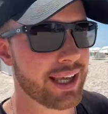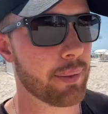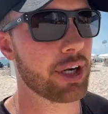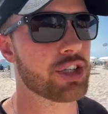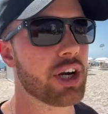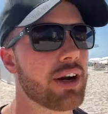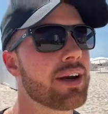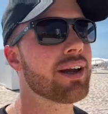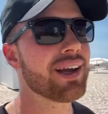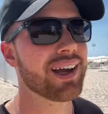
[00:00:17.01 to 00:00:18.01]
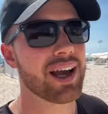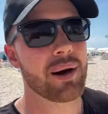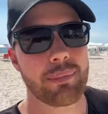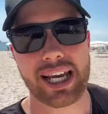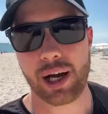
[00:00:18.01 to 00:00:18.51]
I'm going to share
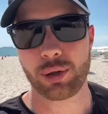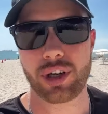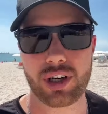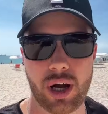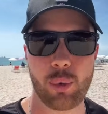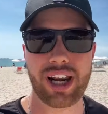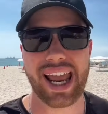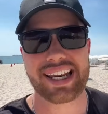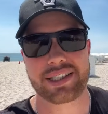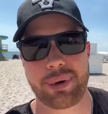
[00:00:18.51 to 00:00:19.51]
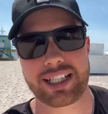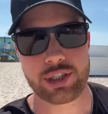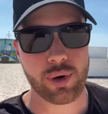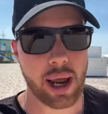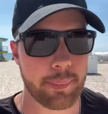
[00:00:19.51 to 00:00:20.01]
my outlook on what I expect
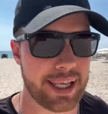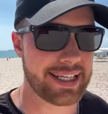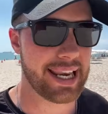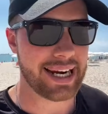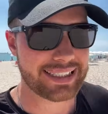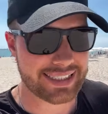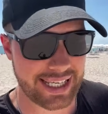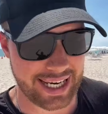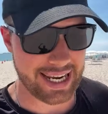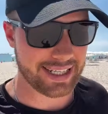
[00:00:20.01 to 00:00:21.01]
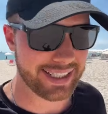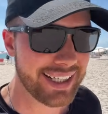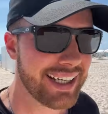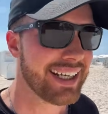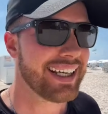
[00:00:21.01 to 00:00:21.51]
to happen next, and
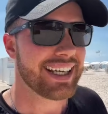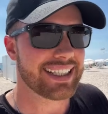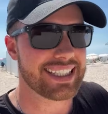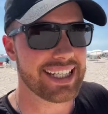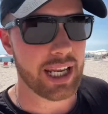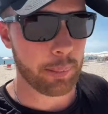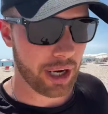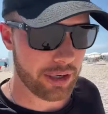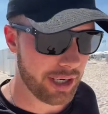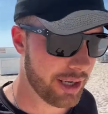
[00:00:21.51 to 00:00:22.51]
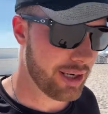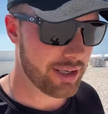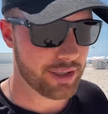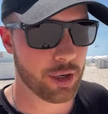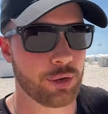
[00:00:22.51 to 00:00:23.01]
it's heating up out here,
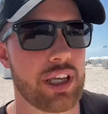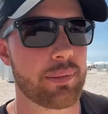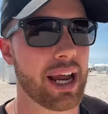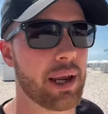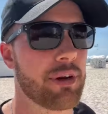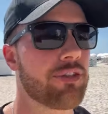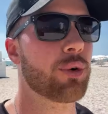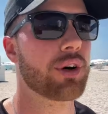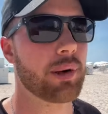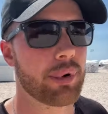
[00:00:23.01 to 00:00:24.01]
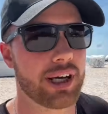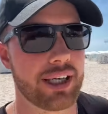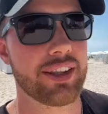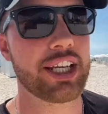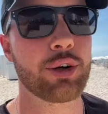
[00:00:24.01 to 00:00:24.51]
not only in Miami, Florida, but
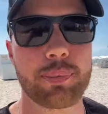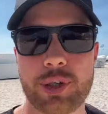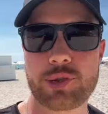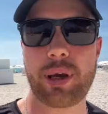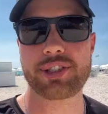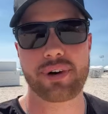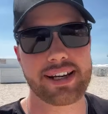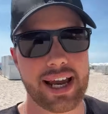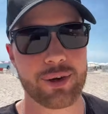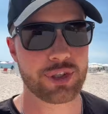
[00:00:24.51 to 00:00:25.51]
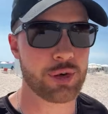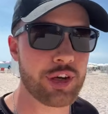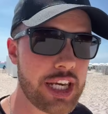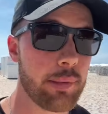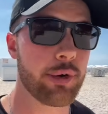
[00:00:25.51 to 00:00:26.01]
in the crypto space right now. So you
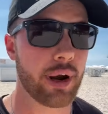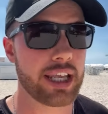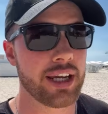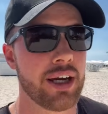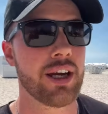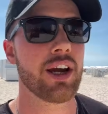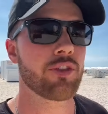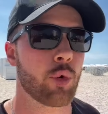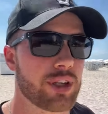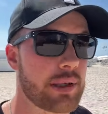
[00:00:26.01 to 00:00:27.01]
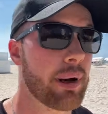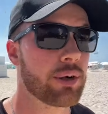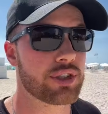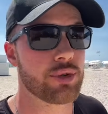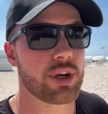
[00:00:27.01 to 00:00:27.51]
need to be ready for what's
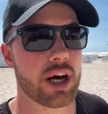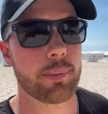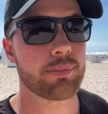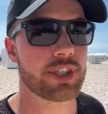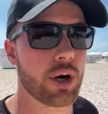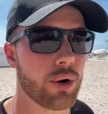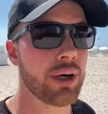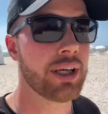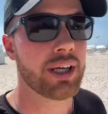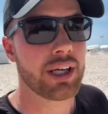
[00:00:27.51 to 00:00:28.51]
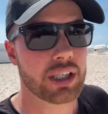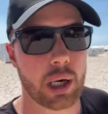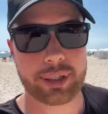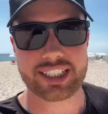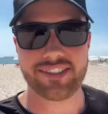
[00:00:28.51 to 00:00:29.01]
about to come. So
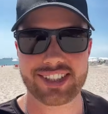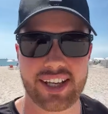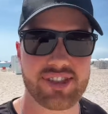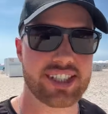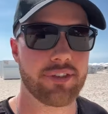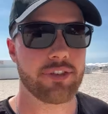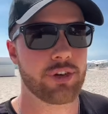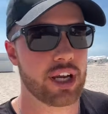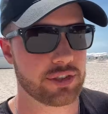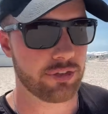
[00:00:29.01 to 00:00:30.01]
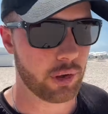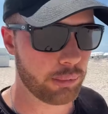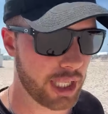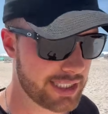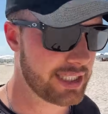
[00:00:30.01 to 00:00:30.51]
comment 777 if you guys are feeling
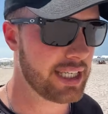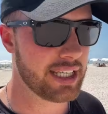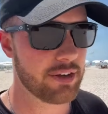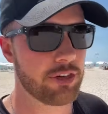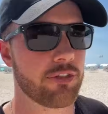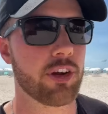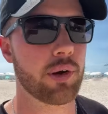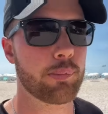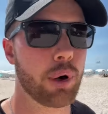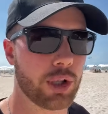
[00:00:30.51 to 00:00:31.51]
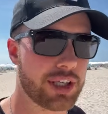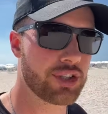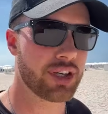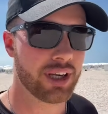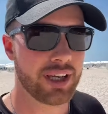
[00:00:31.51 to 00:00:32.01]
blessed, if you're feeling bullish,
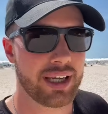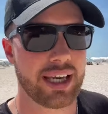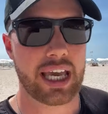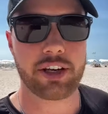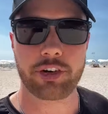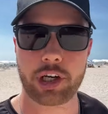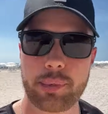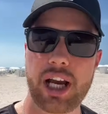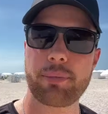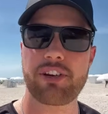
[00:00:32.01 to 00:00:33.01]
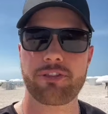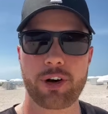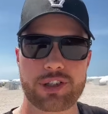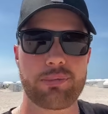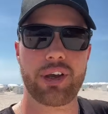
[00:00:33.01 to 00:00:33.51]
and if you're going to become the
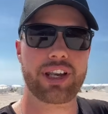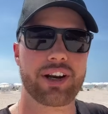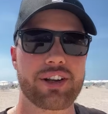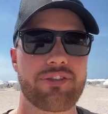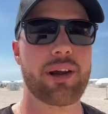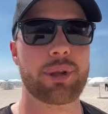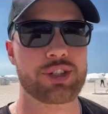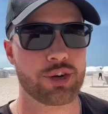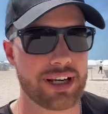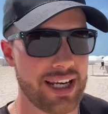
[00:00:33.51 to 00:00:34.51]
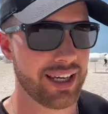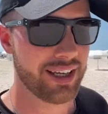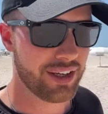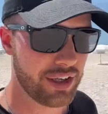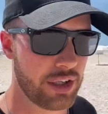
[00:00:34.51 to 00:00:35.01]
first millionaire in your family tree.
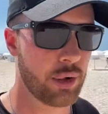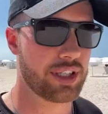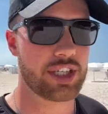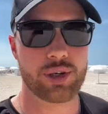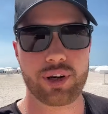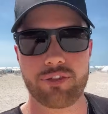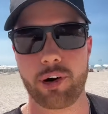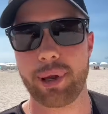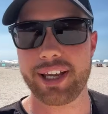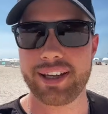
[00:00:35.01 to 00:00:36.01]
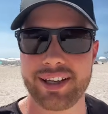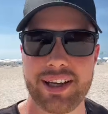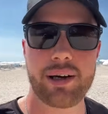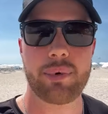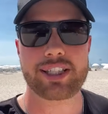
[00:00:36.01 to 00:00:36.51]
You know what to do. Confirm it
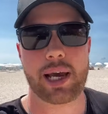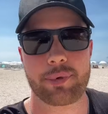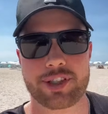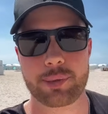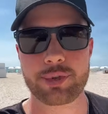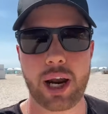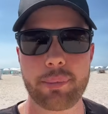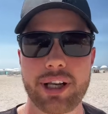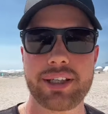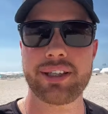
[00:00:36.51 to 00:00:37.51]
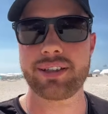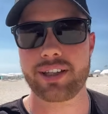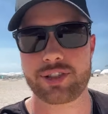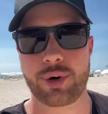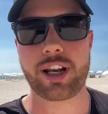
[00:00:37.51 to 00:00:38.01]
by tapping the subscribe button.
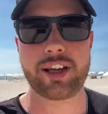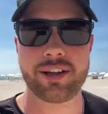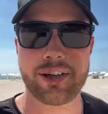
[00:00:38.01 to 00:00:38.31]
Let's run it.